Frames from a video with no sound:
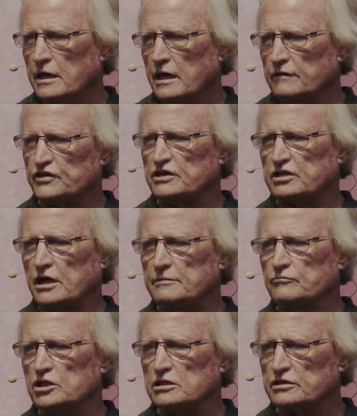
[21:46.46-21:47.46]
Every time
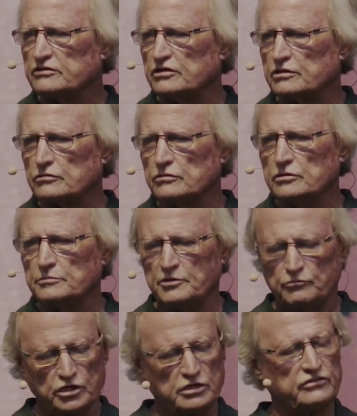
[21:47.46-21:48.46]
we looked in her room and
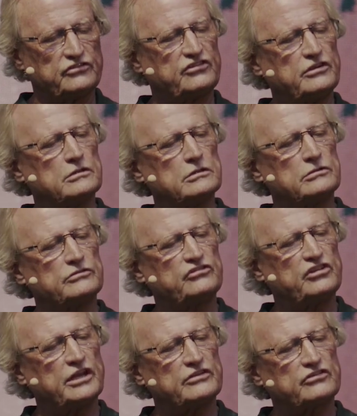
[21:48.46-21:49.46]
we couldn't see her little
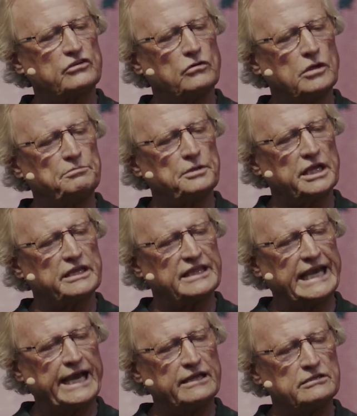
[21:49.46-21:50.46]
chest go up like
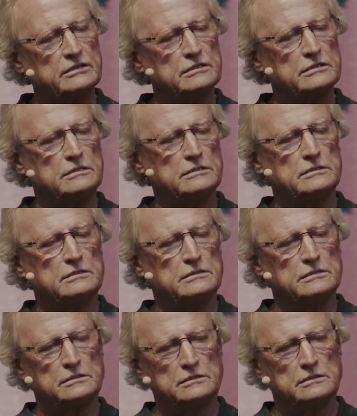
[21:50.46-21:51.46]
that,
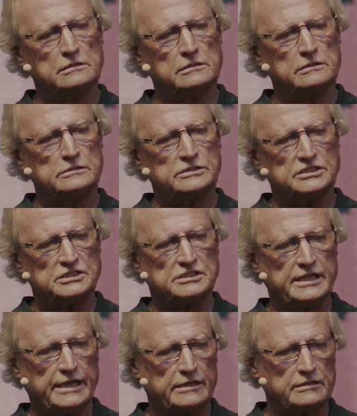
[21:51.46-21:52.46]
she's dead.